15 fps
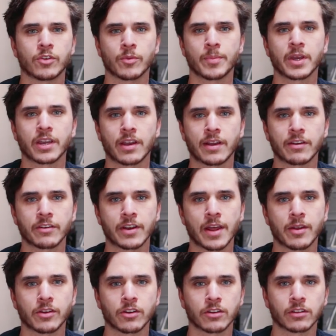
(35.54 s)
you're a big
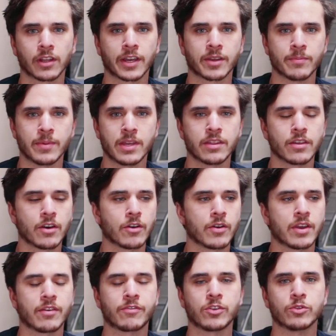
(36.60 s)
internet nerd like me though,
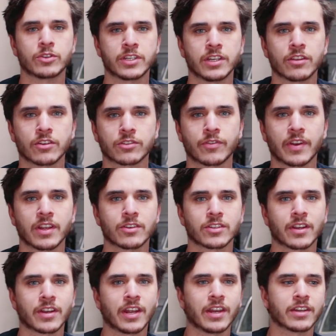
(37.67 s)
if you see those videos
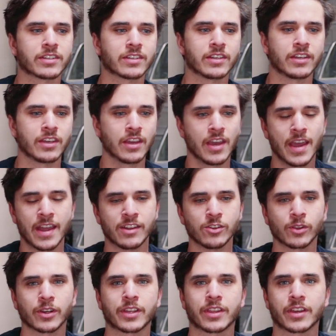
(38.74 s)
on Hennessy and
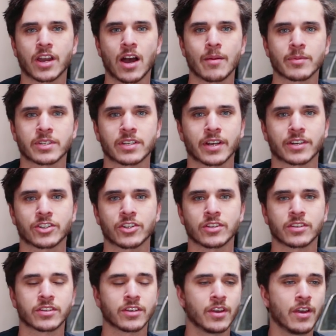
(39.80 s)
you look at the comment
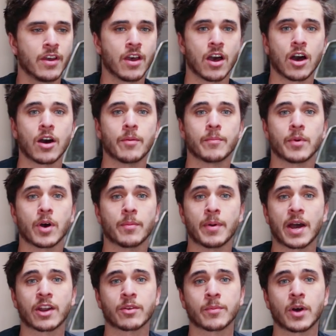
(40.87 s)
sections about them,